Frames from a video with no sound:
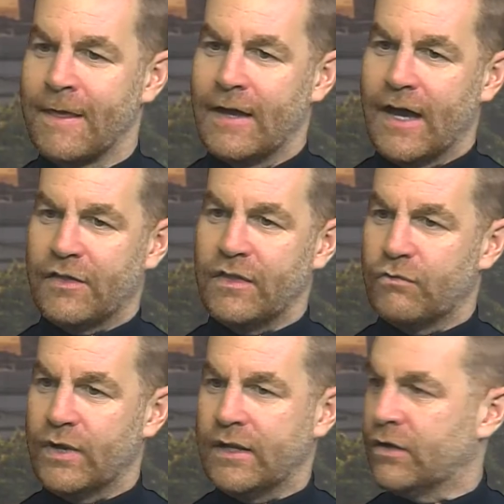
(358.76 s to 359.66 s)
I think they're
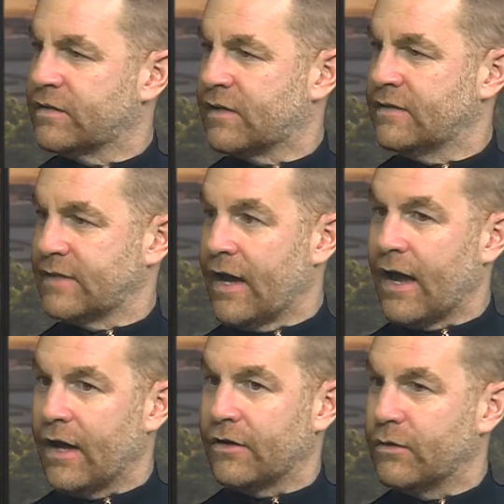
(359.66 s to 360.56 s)
really honest lads.
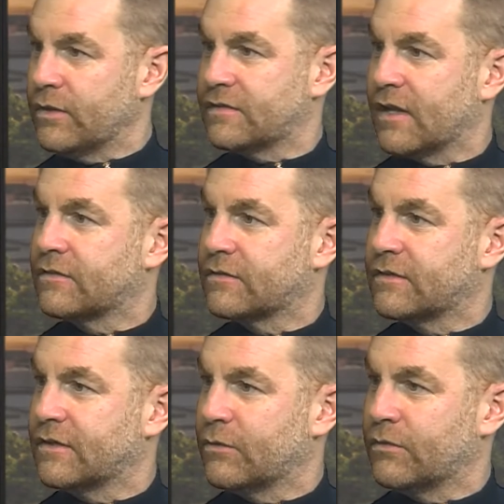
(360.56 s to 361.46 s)
I know these lads,
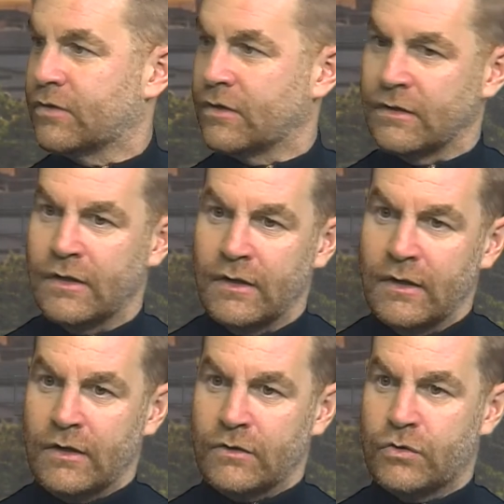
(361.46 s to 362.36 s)
we've got
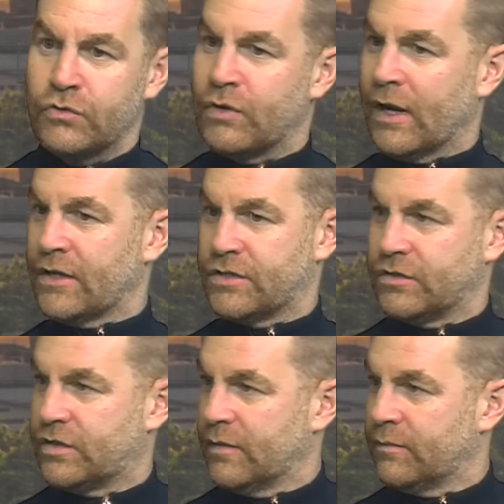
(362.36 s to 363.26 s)
good
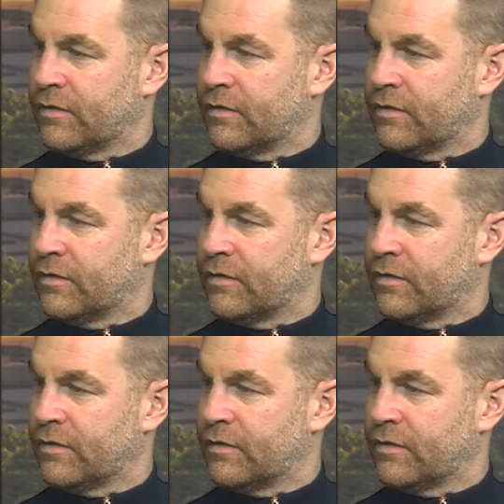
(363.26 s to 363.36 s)
relationships,